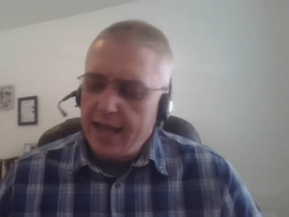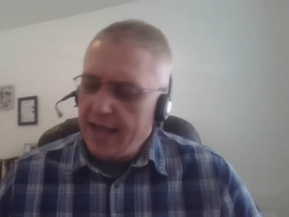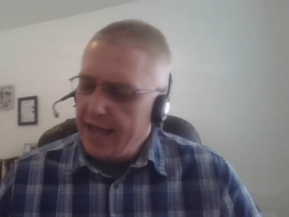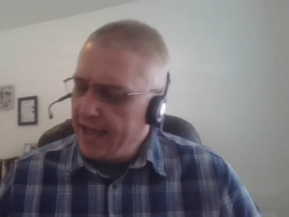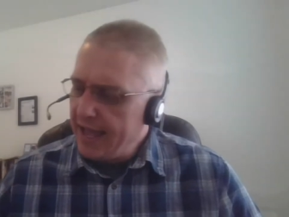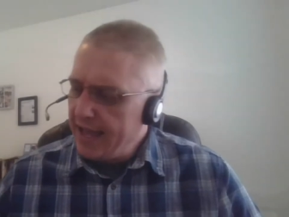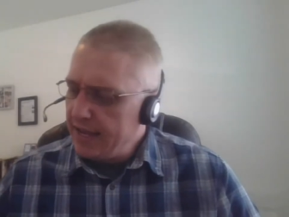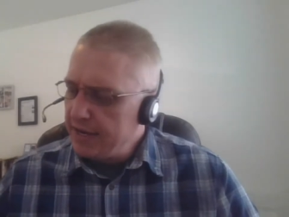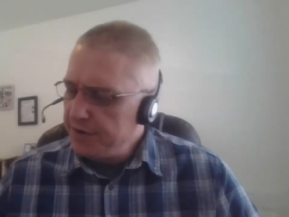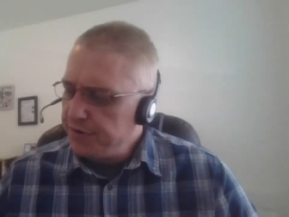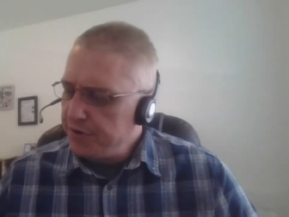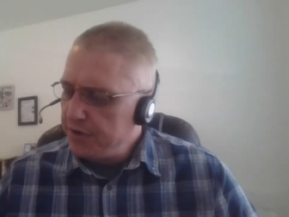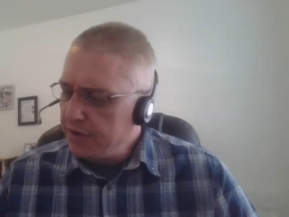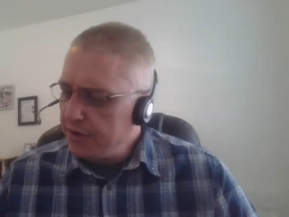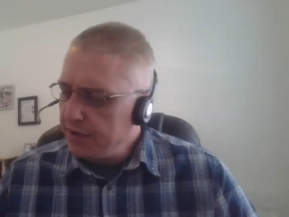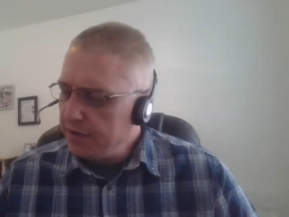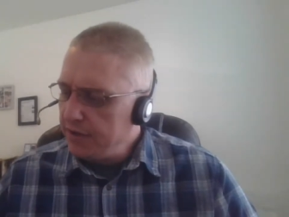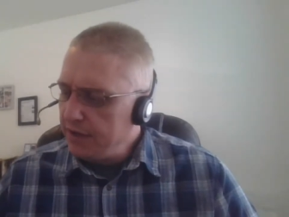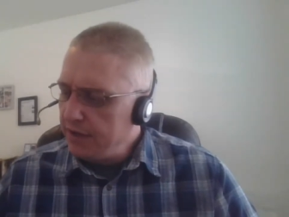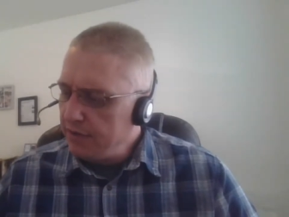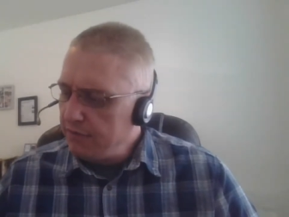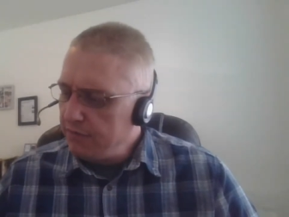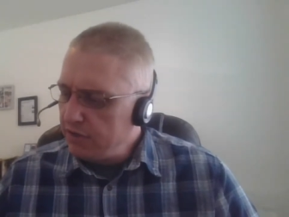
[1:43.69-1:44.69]
And
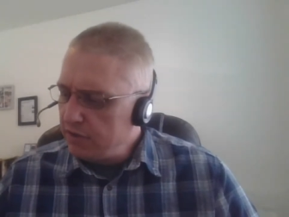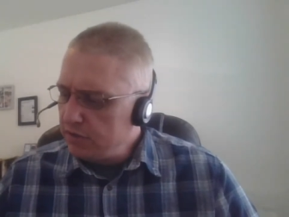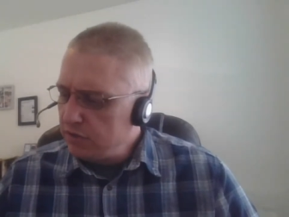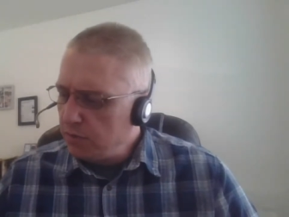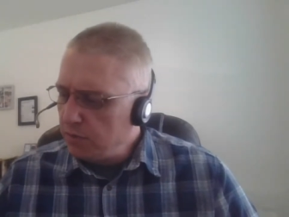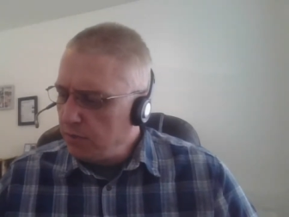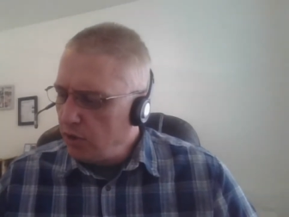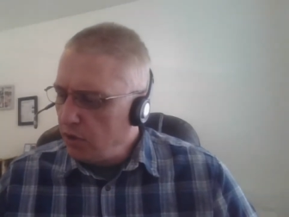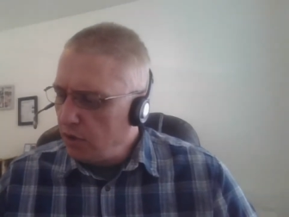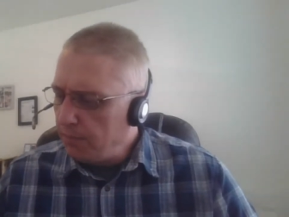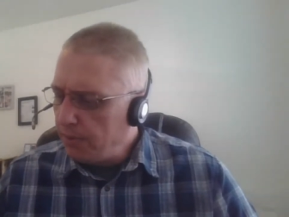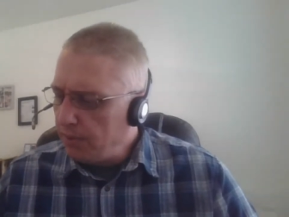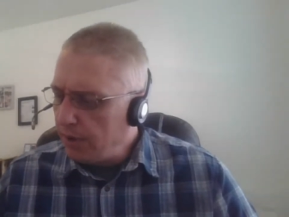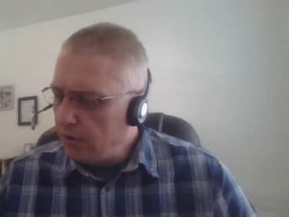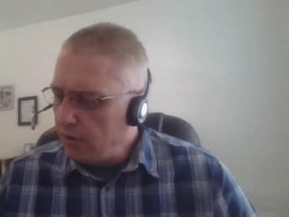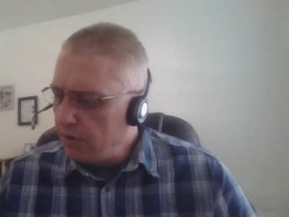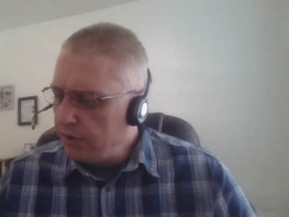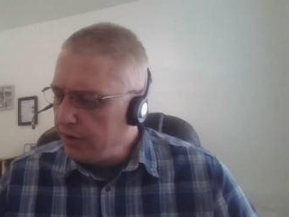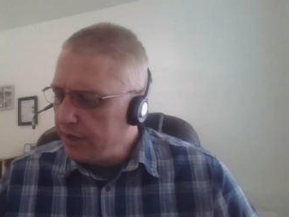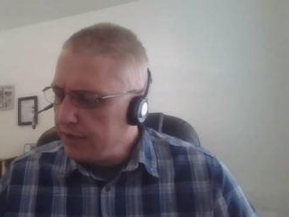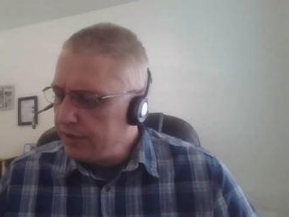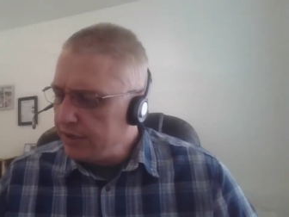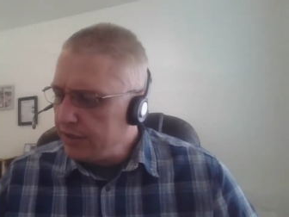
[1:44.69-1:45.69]
the invisible
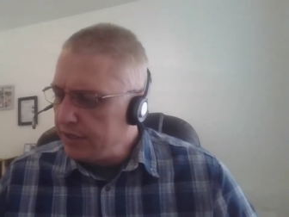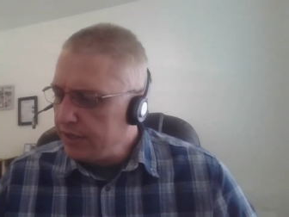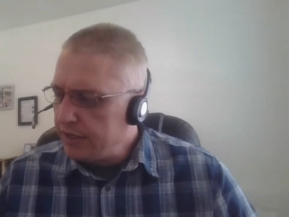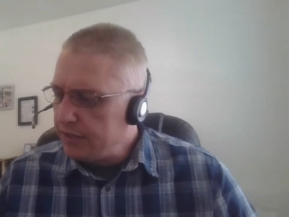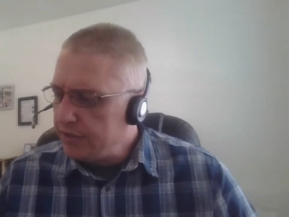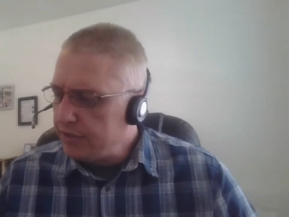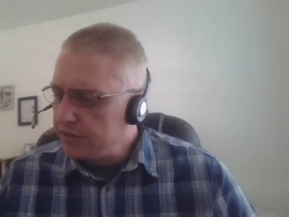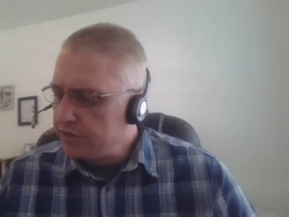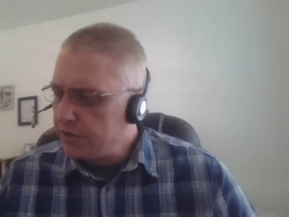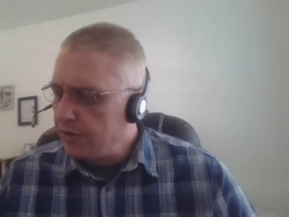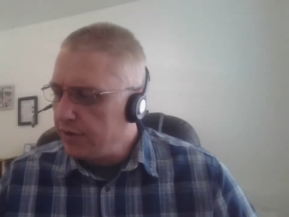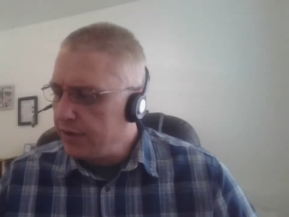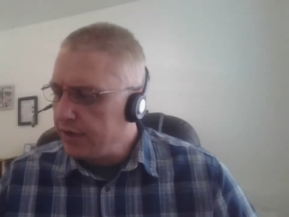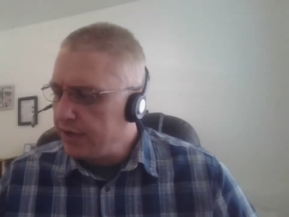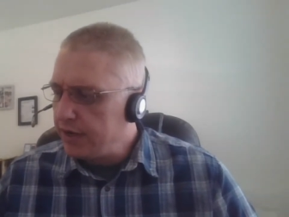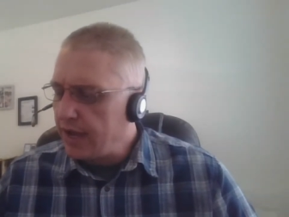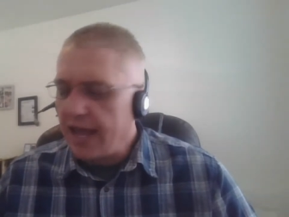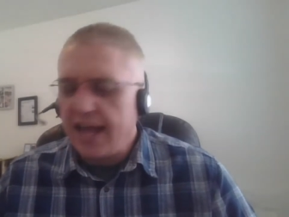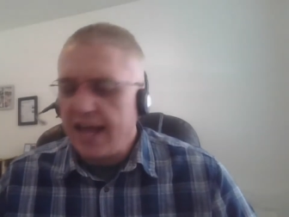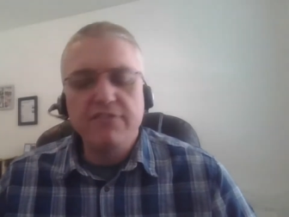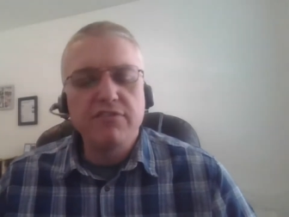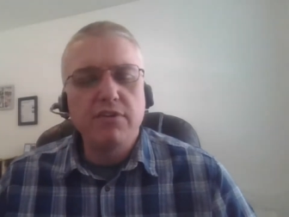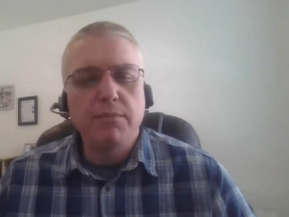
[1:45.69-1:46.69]
opponent is going to
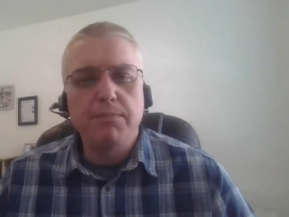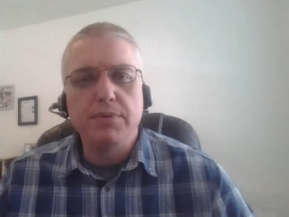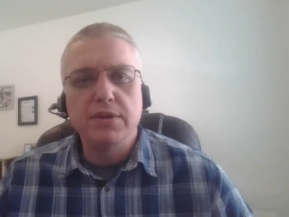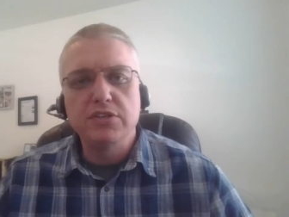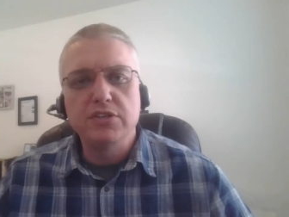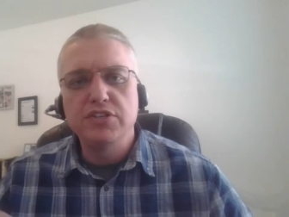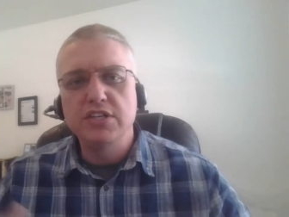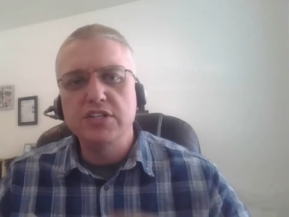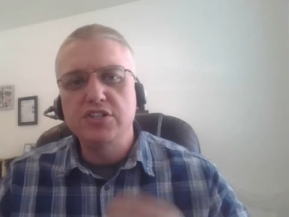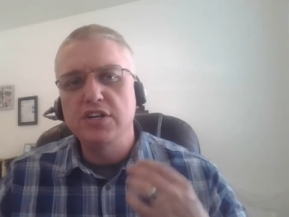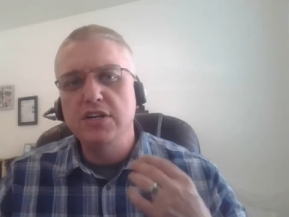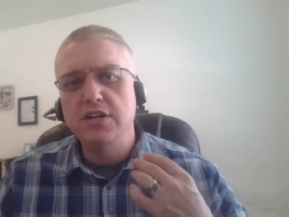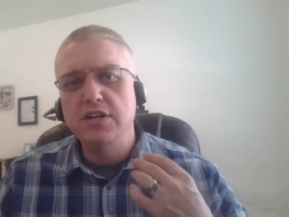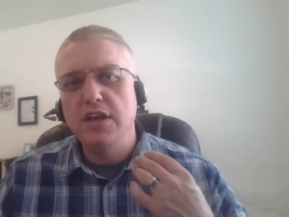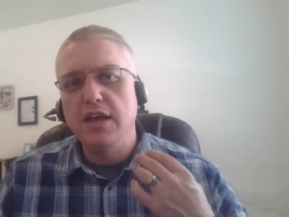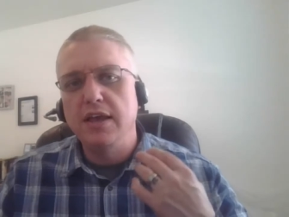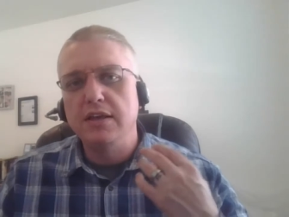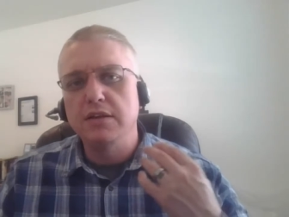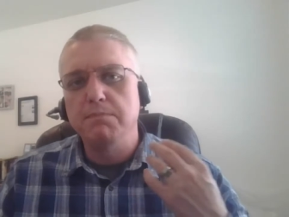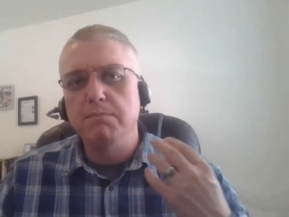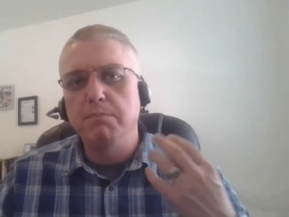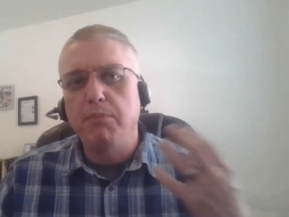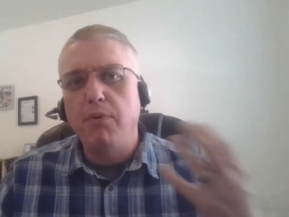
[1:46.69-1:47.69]
have a position,
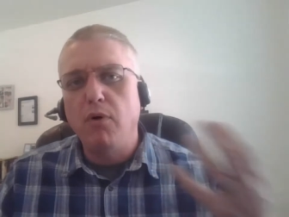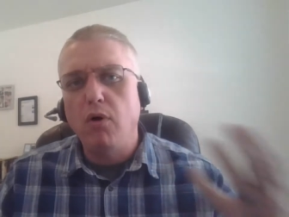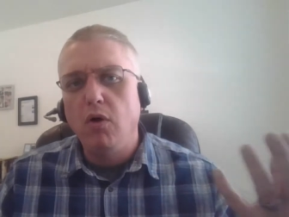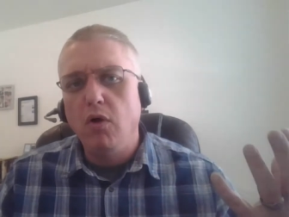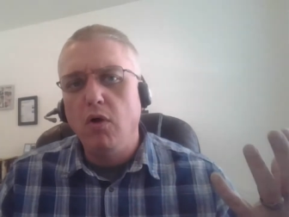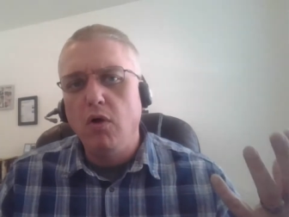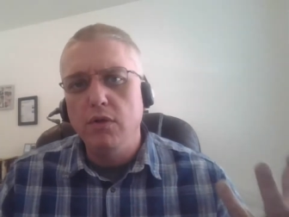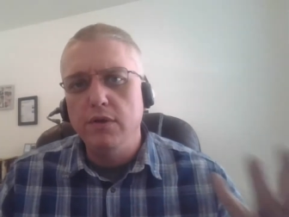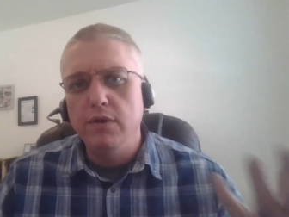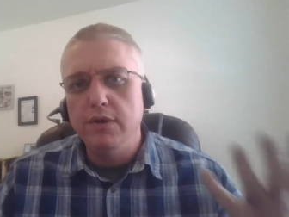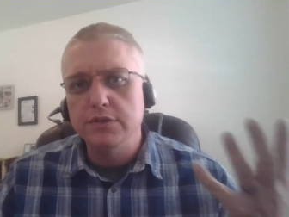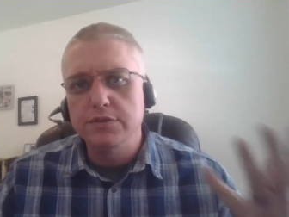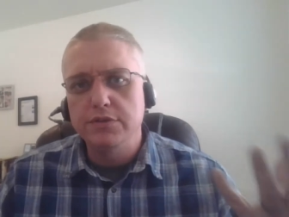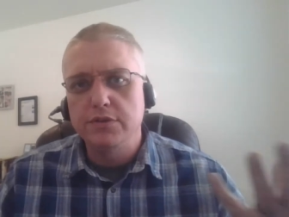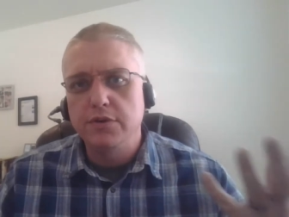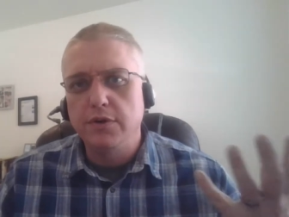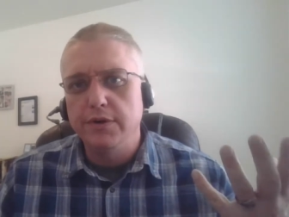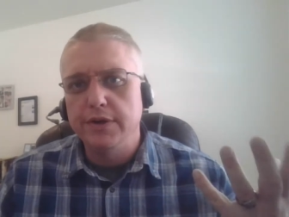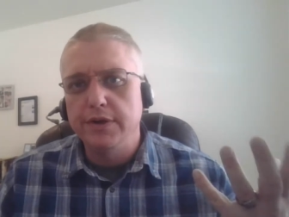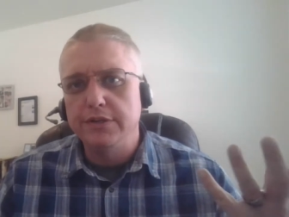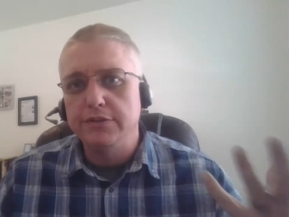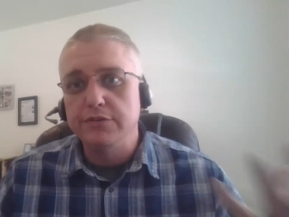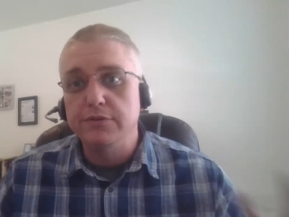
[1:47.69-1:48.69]
and Paul is
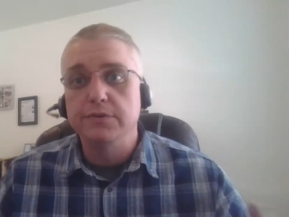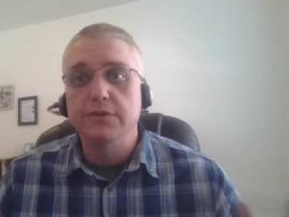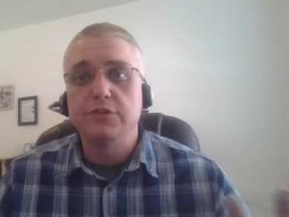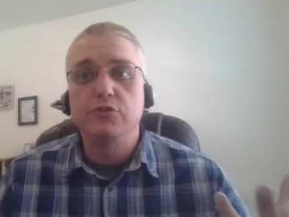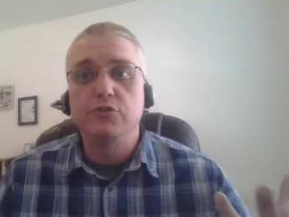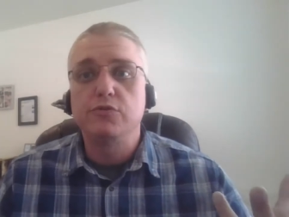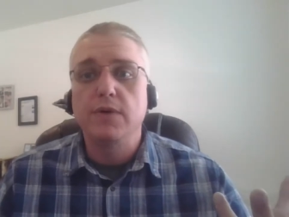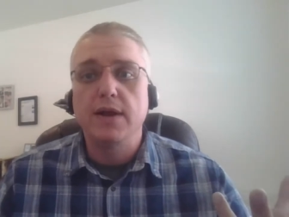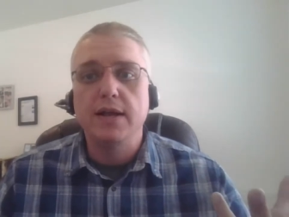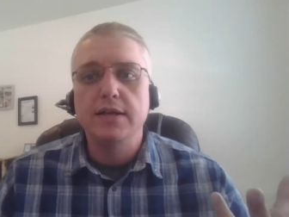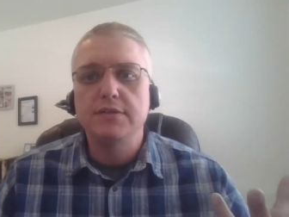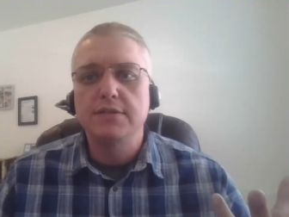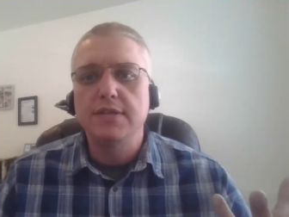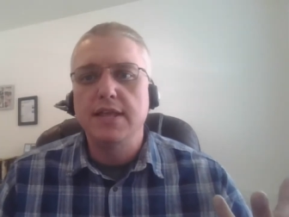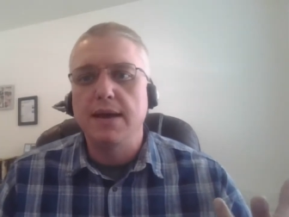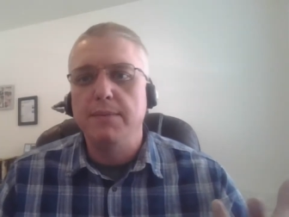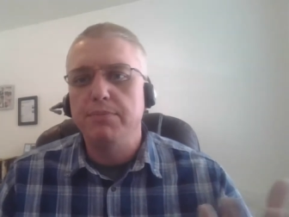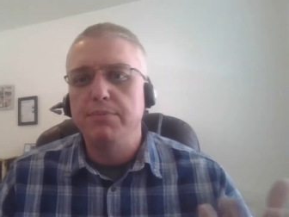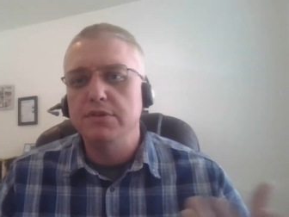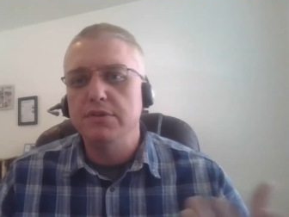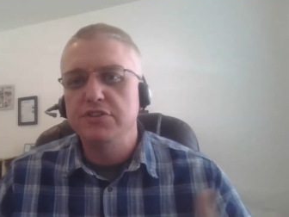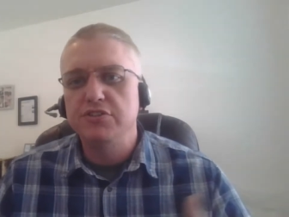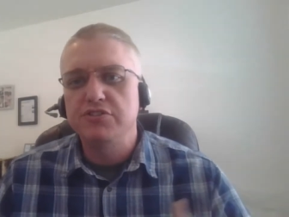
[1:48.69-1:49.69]
going to address
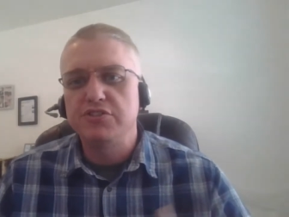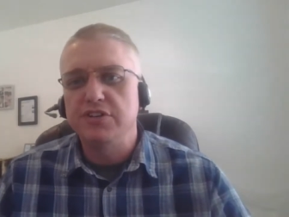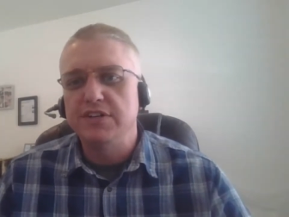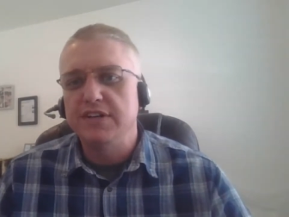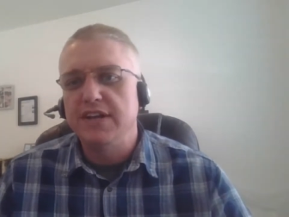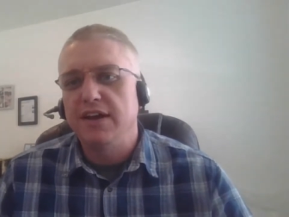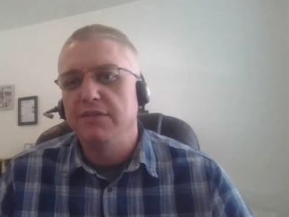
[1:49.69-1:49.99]
that position.